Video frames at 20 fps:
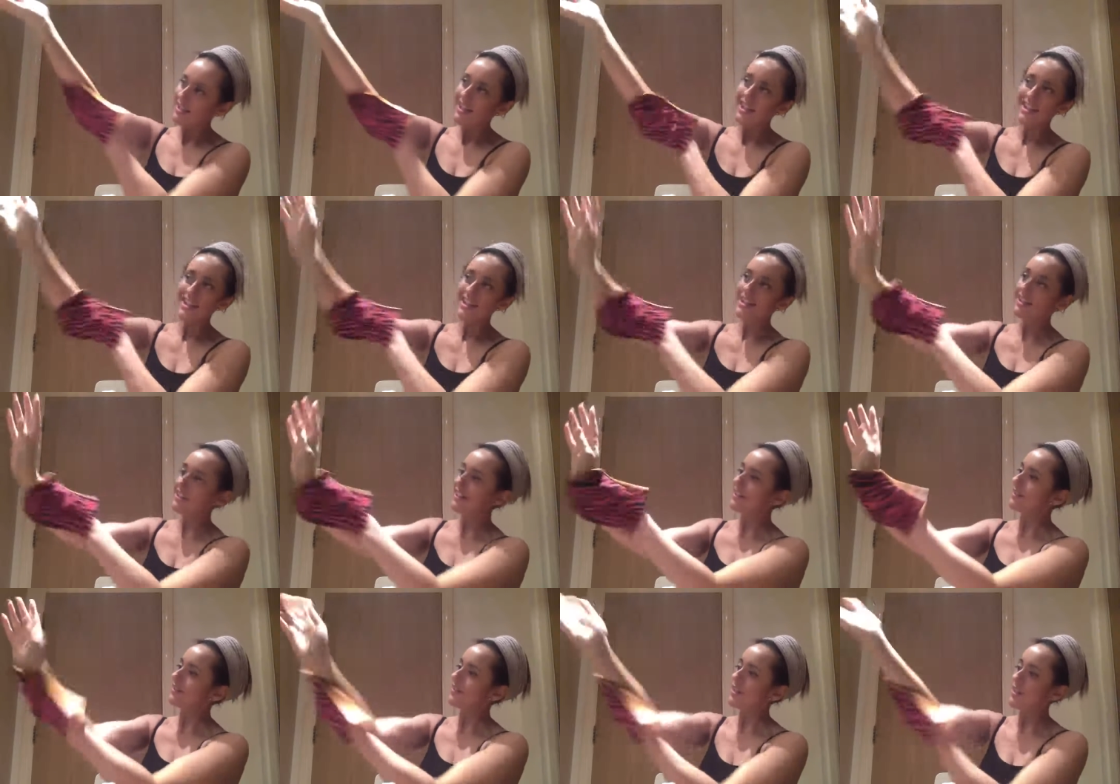And then I
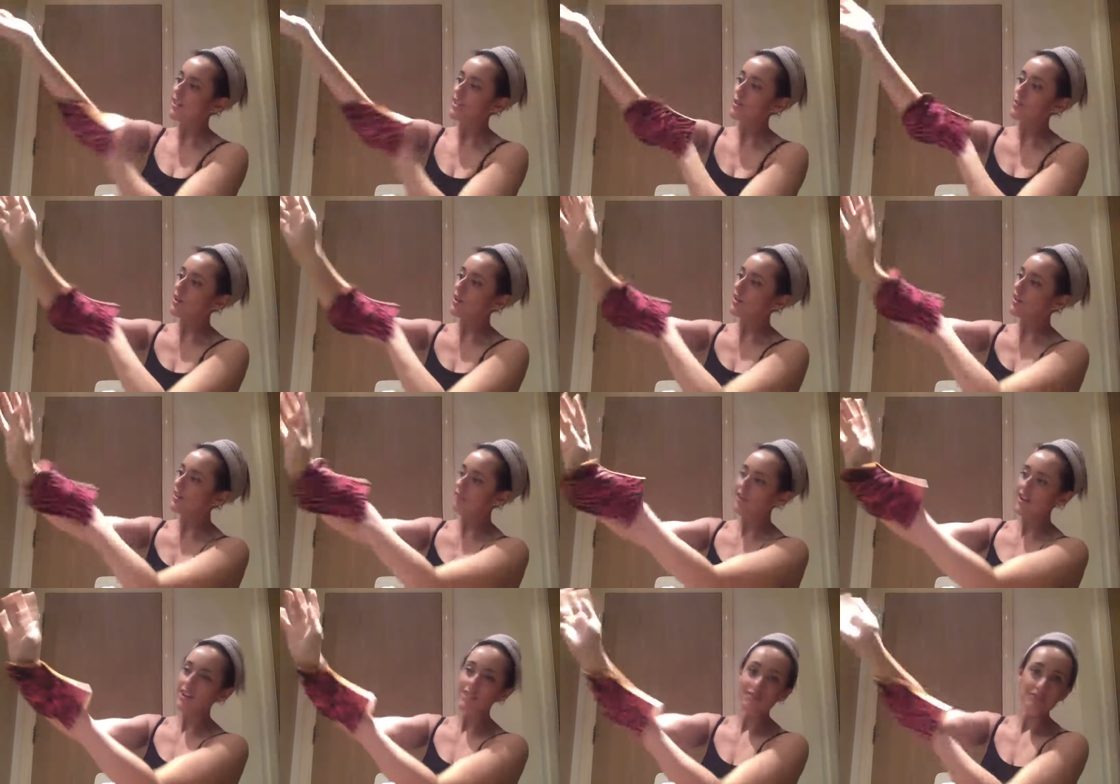kind of like swirl it
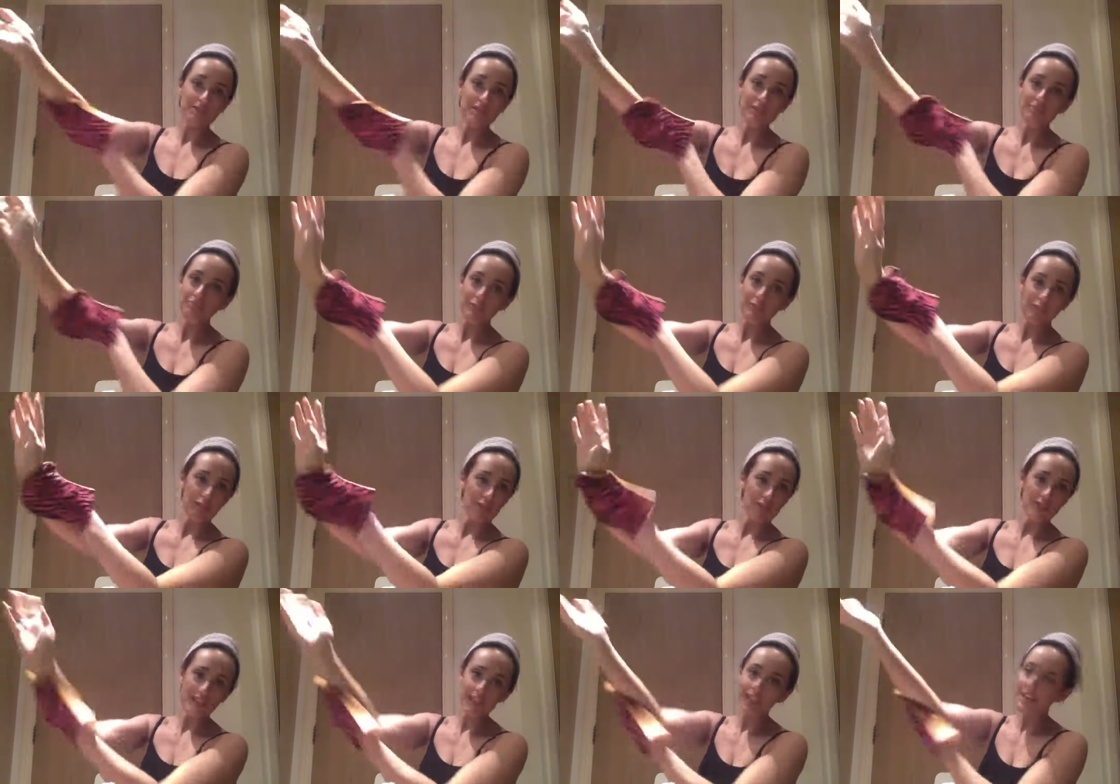round a
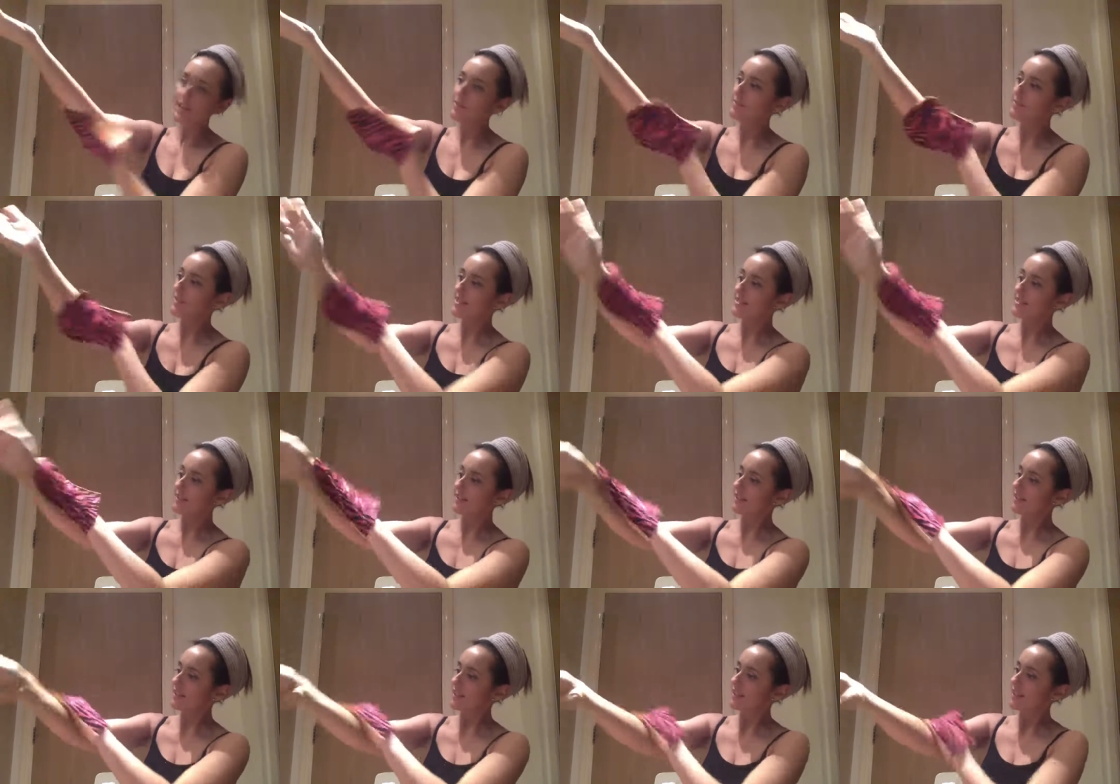few times,
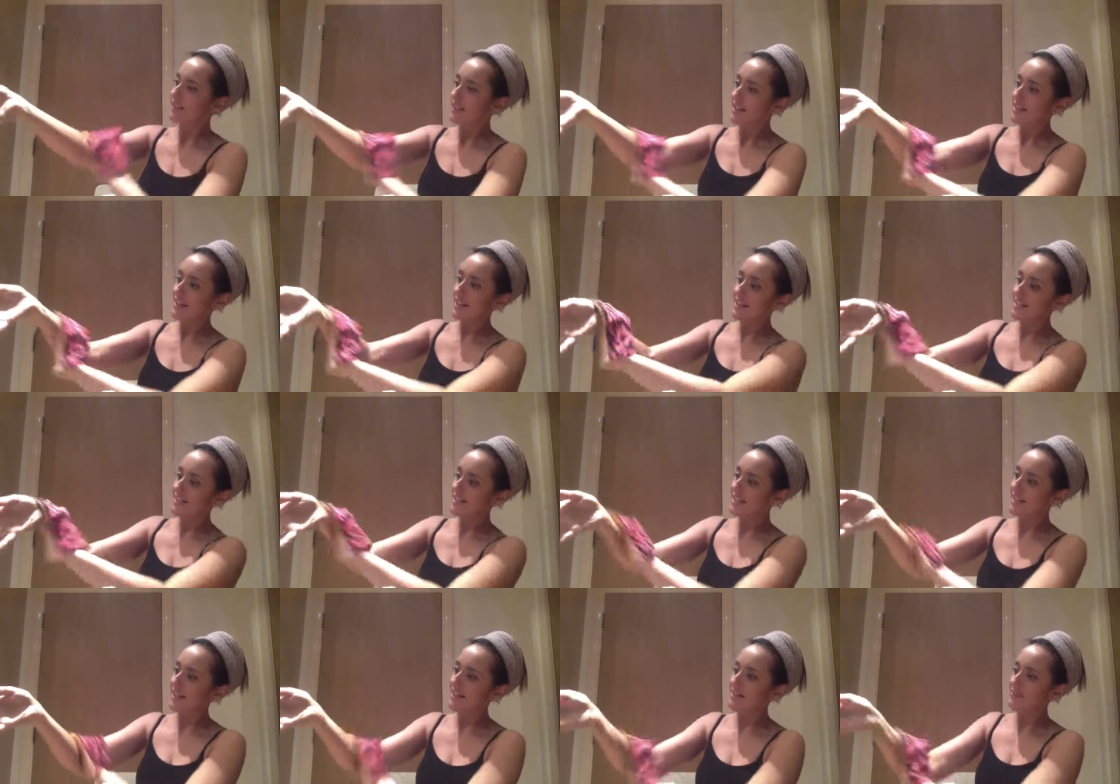and that's
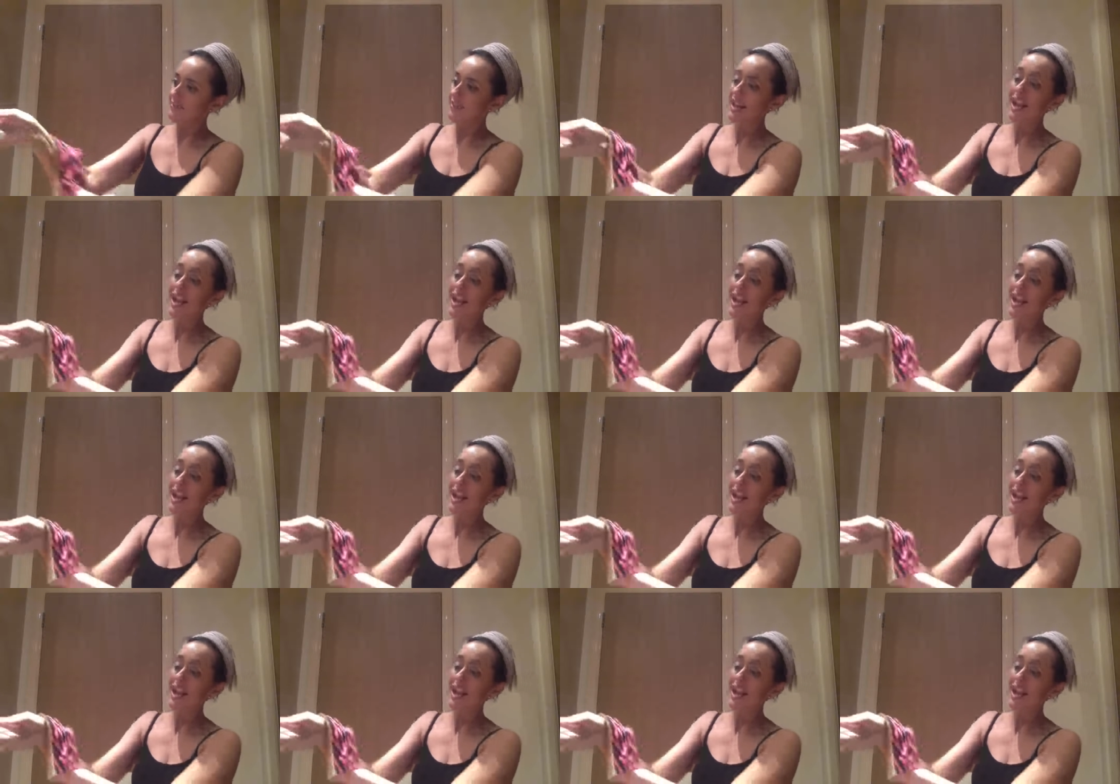it.